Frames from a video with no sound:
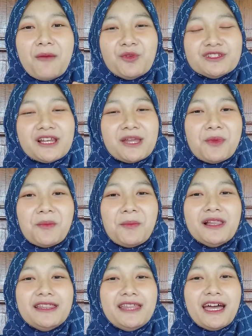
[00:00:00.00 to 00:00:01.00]
Muslim
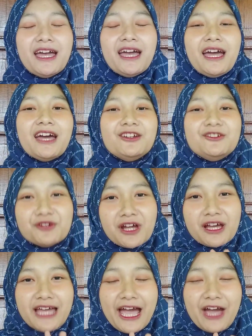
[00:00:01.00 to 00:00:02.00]
people that do
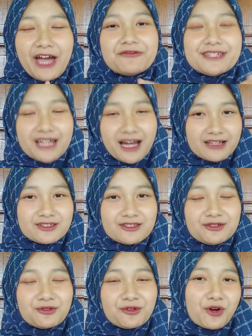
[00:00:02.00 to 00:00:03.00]
not have chance
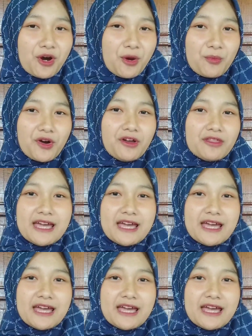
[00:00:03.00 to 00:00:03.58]
to go abroad